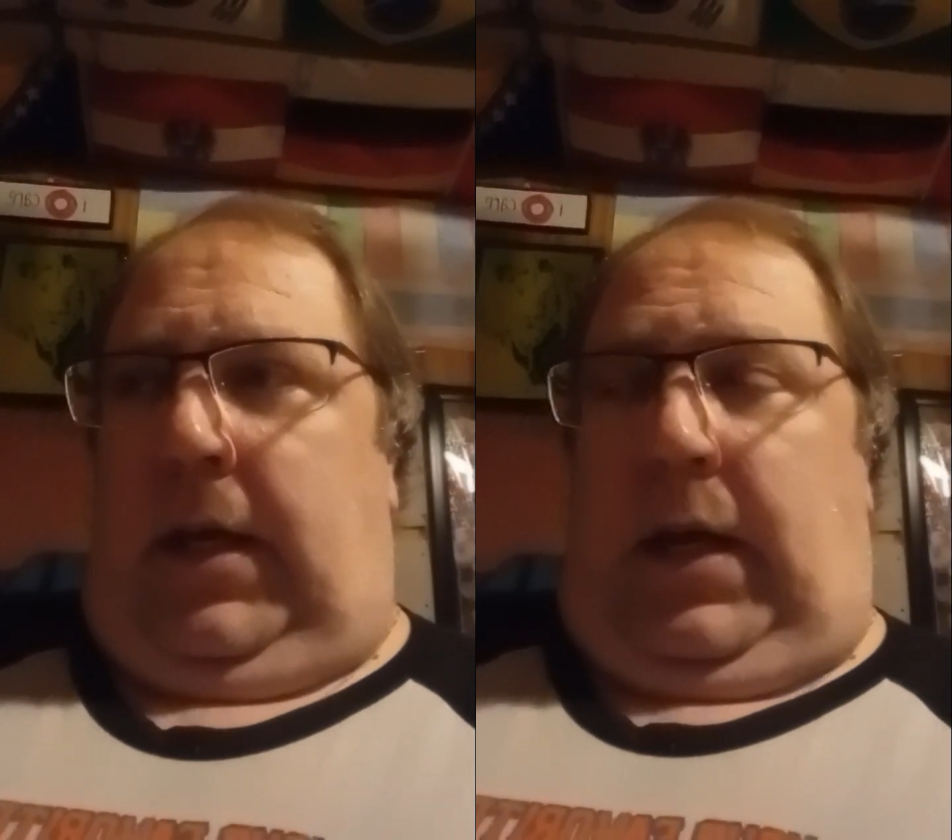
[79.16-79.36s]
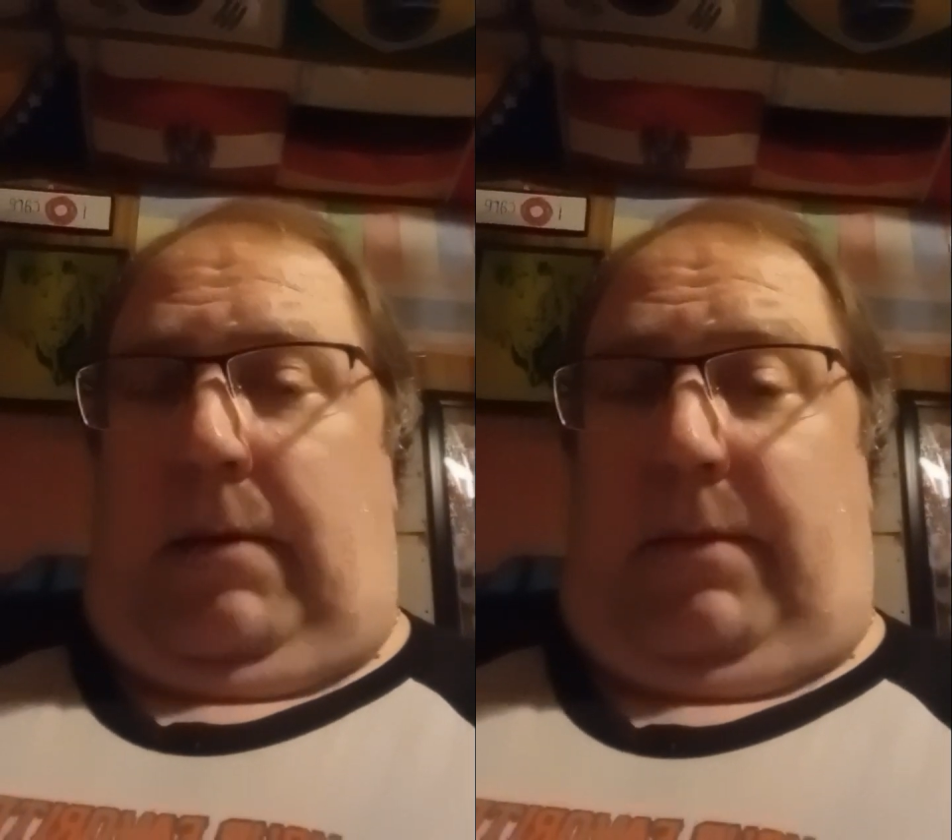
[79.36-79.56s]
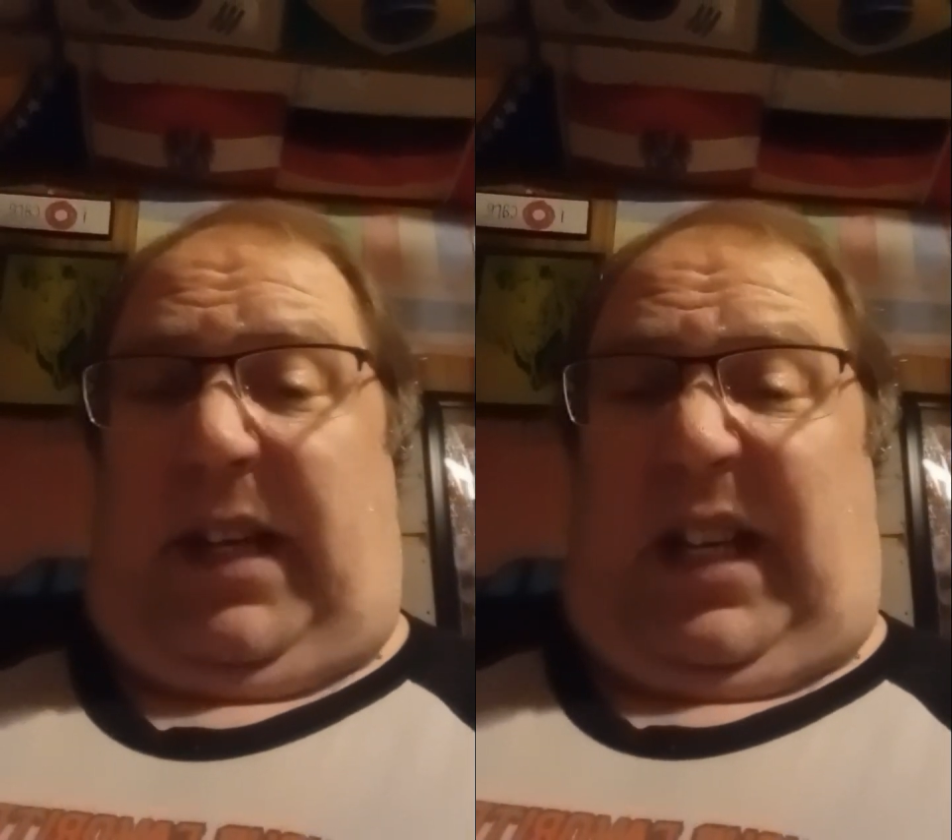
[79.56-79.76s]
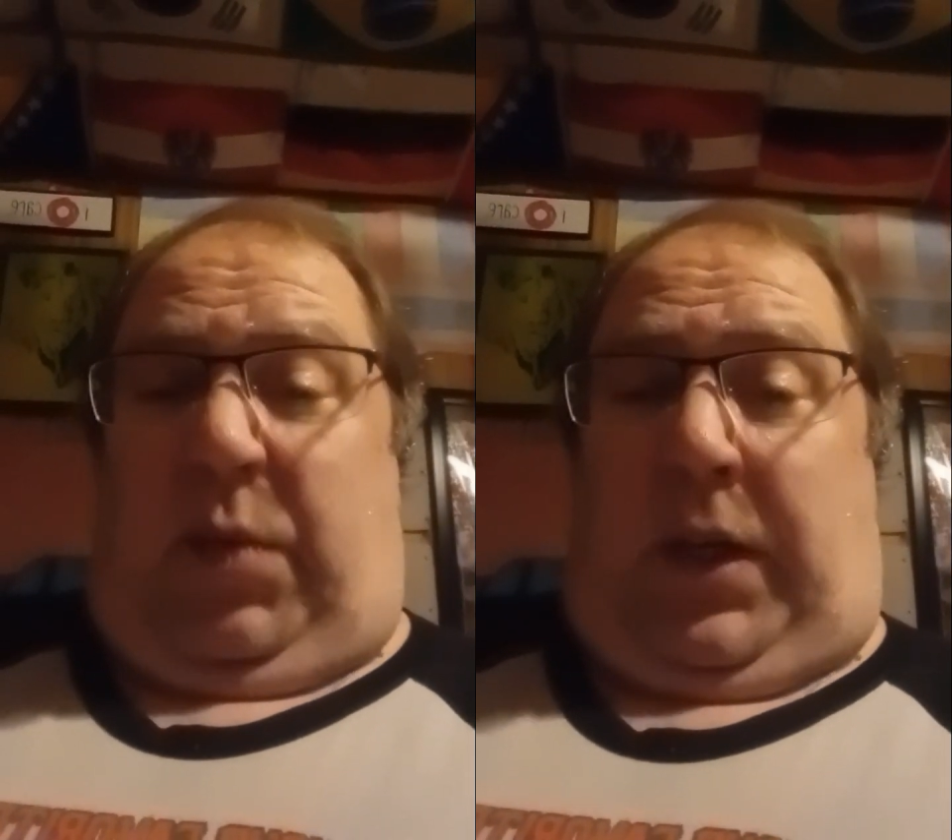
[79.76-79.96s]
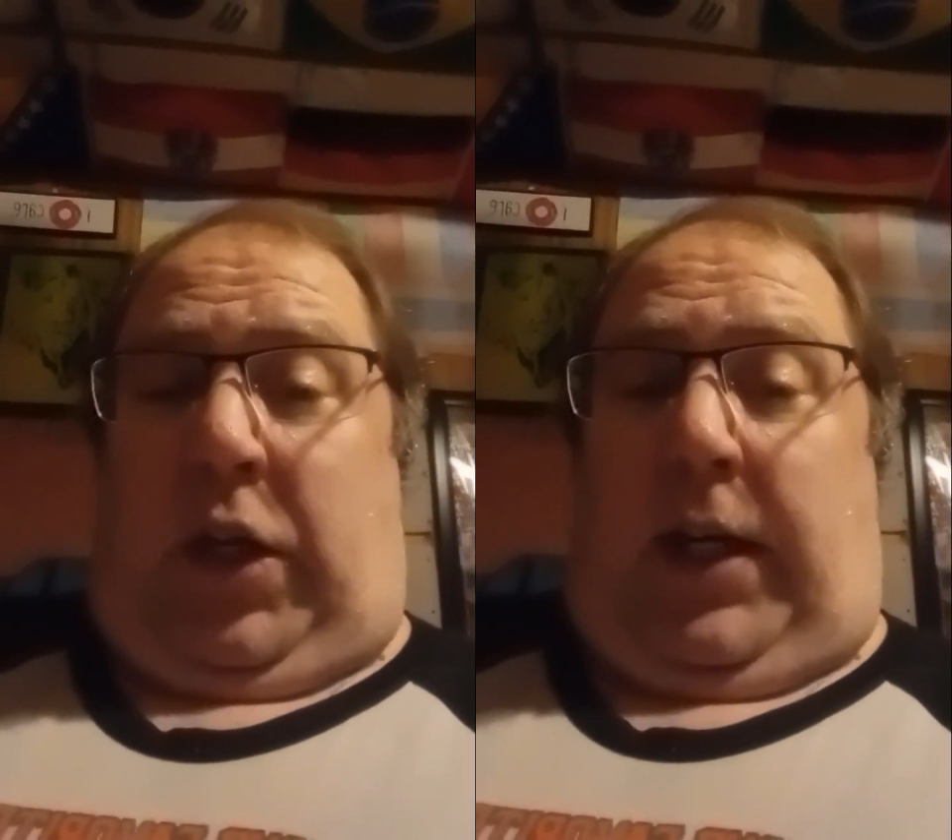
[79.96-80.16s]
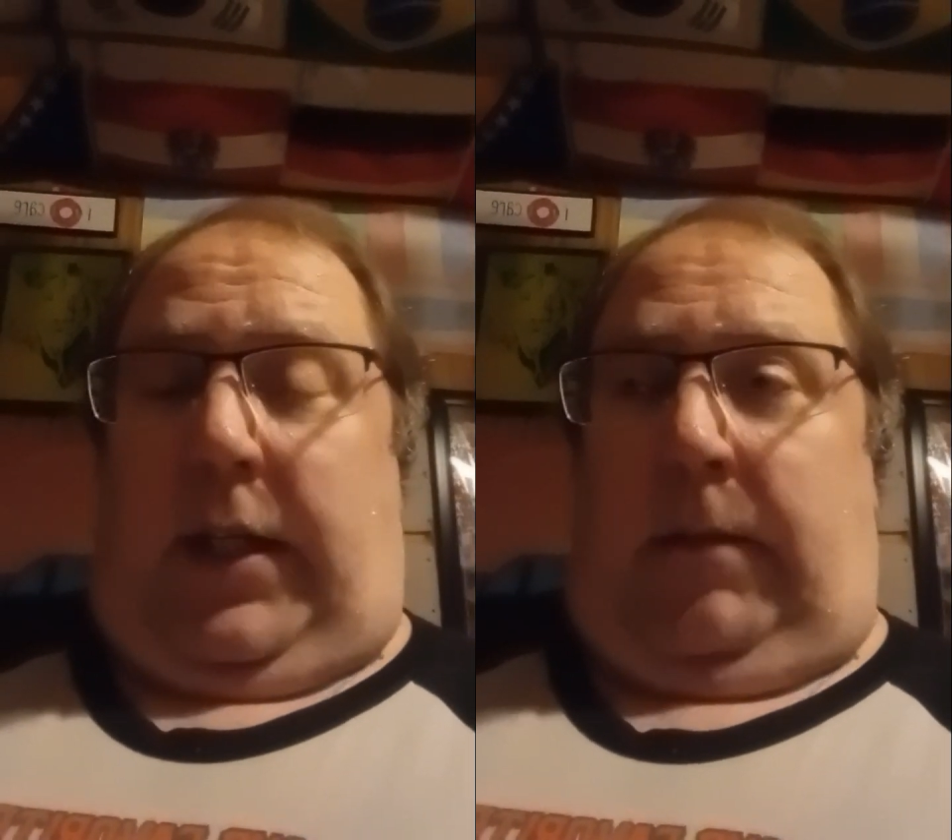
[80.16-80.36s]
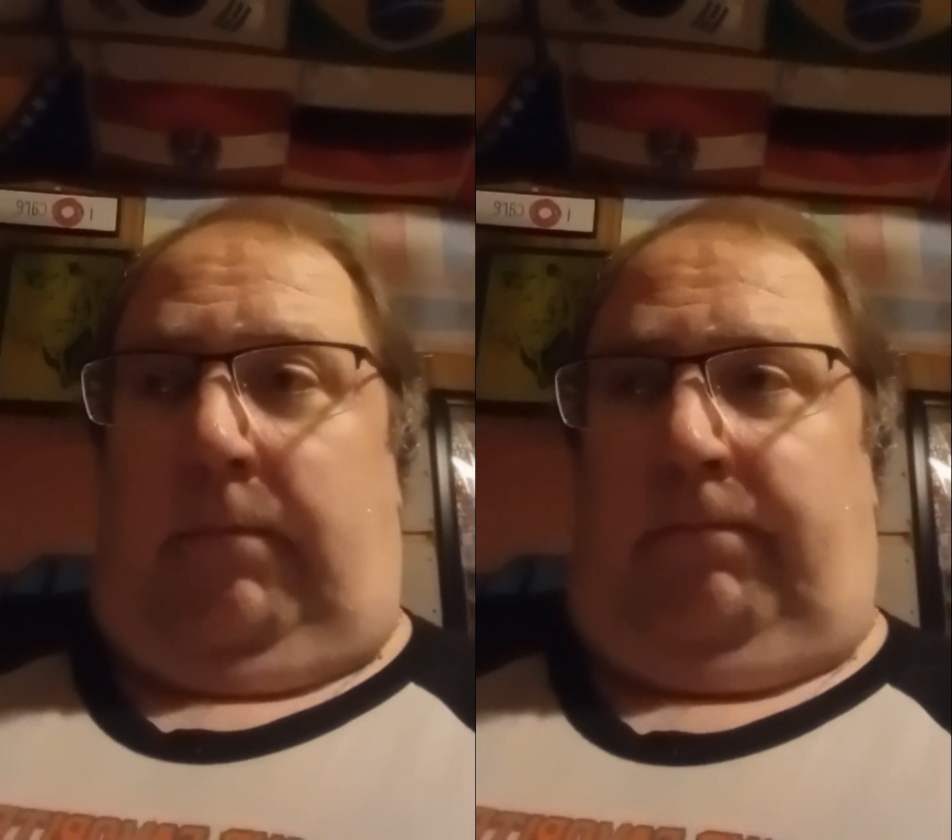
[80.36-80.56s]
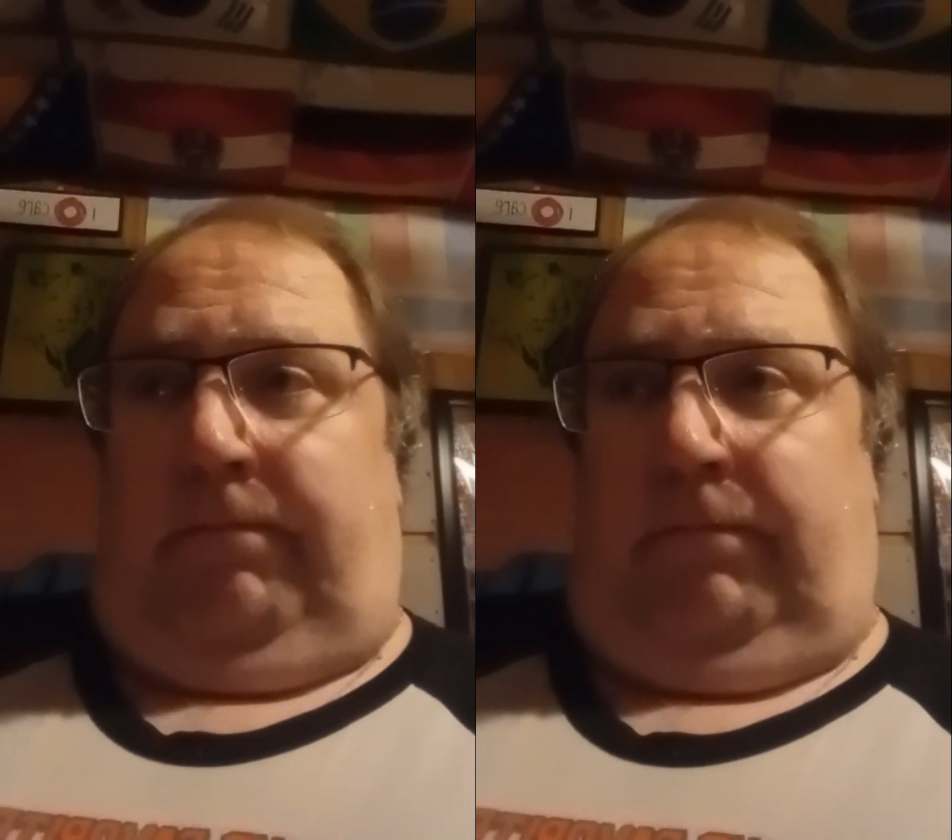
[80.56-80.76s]
Because why not?
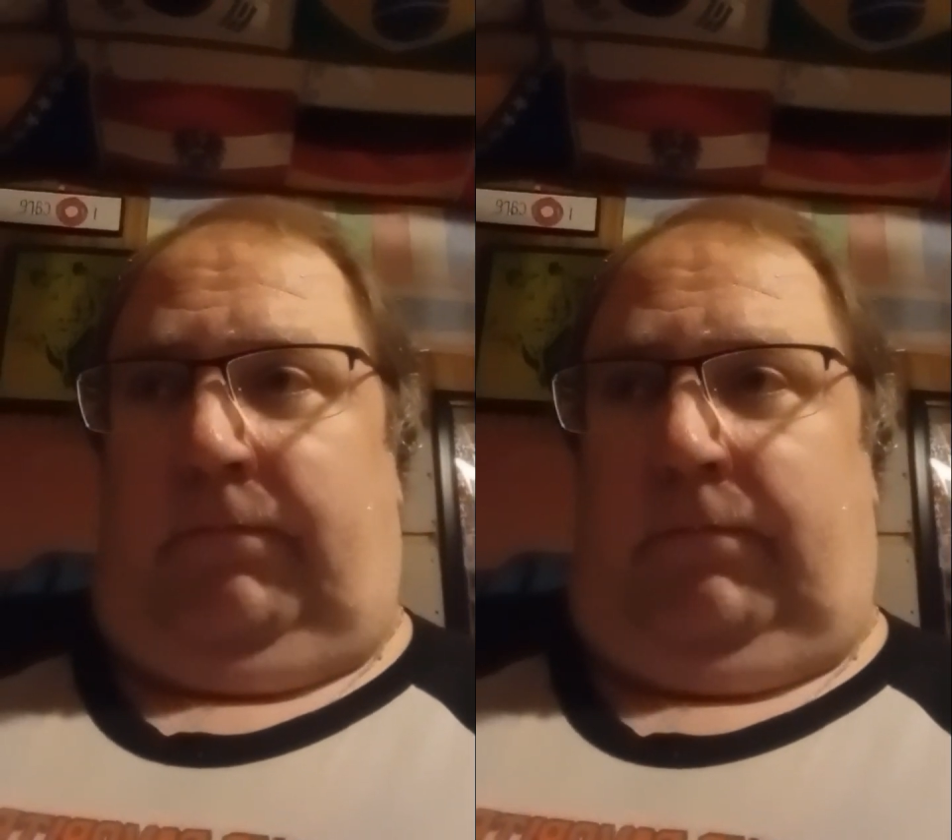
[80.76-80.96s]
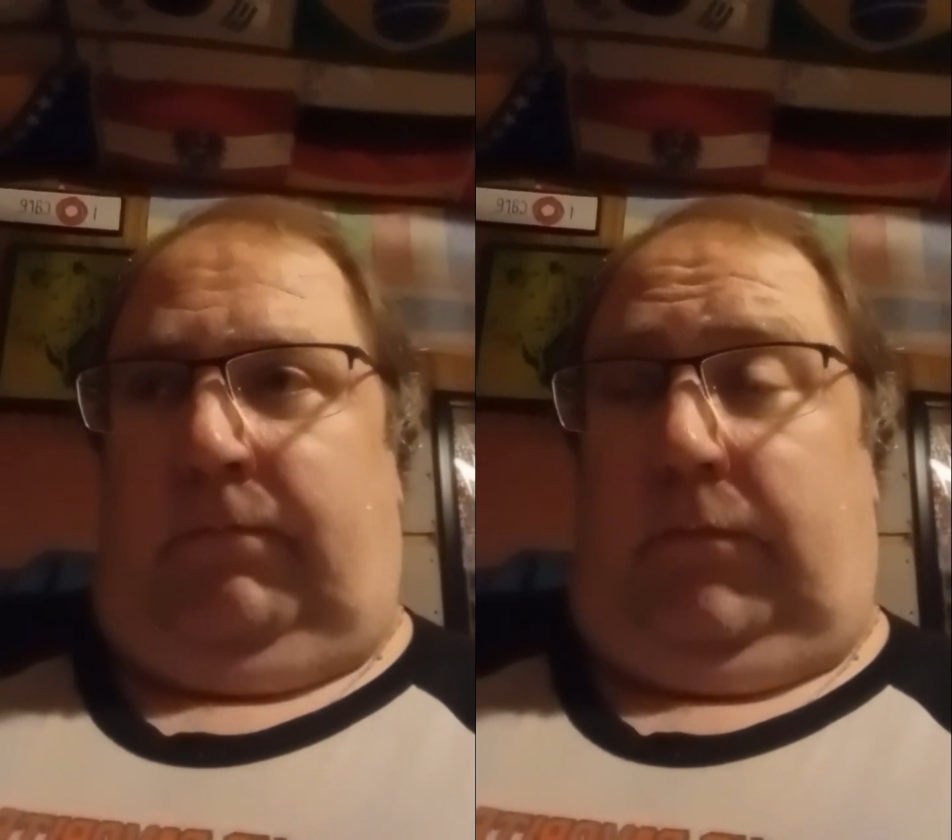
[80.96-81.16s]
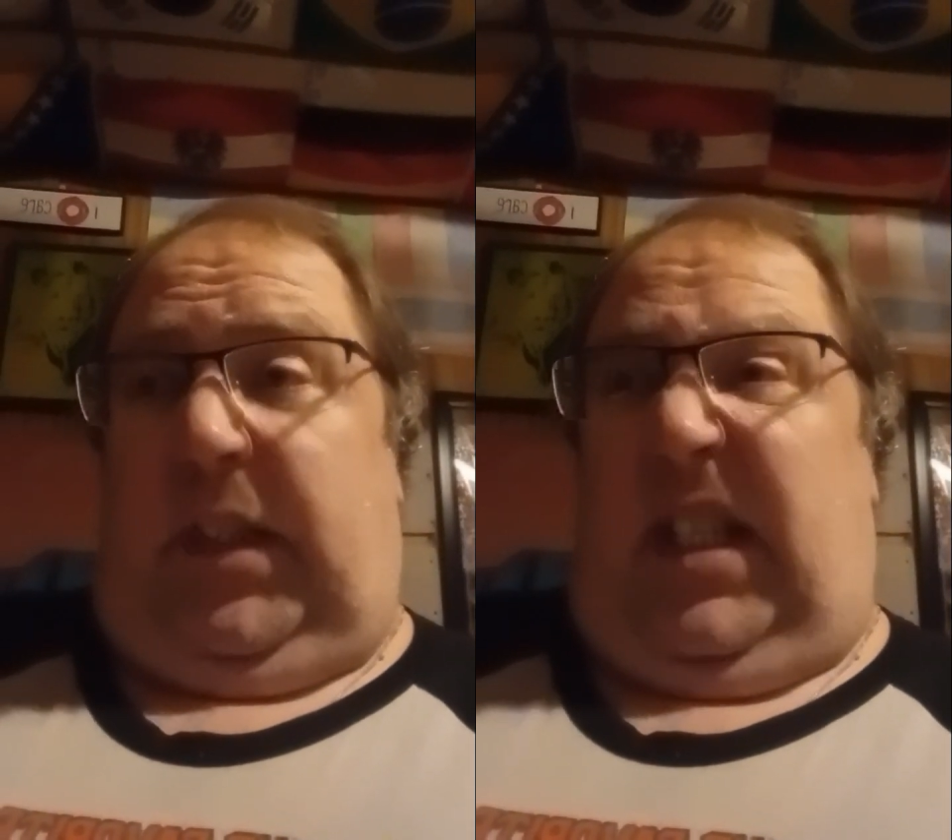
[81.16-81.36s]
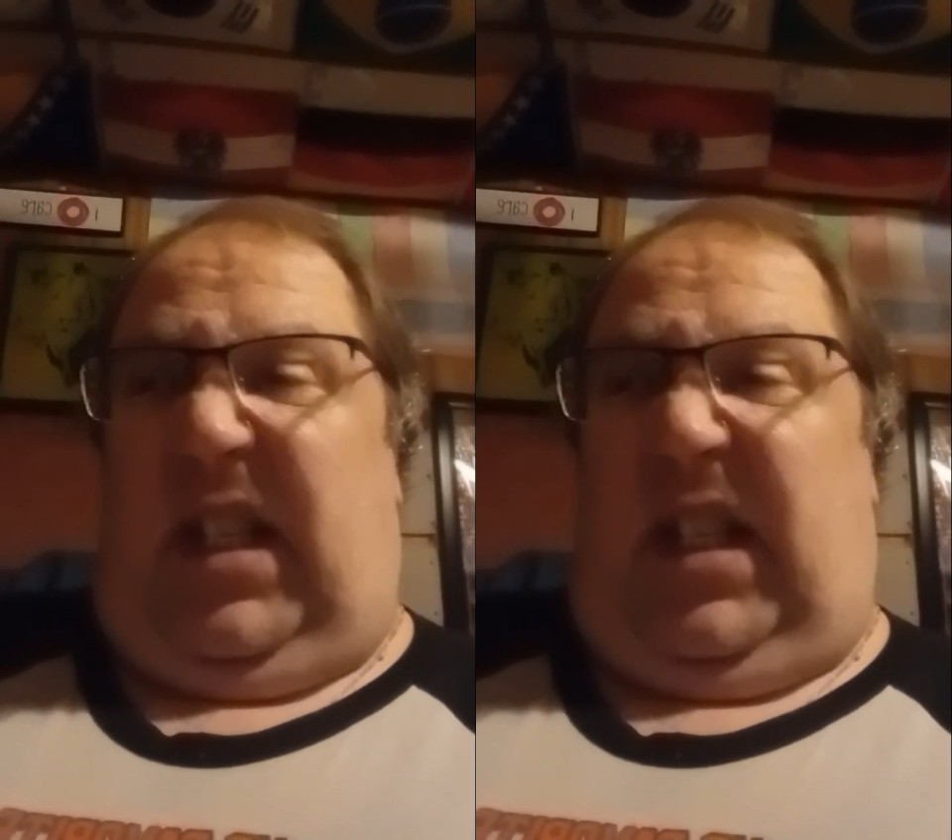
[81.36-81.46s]
Because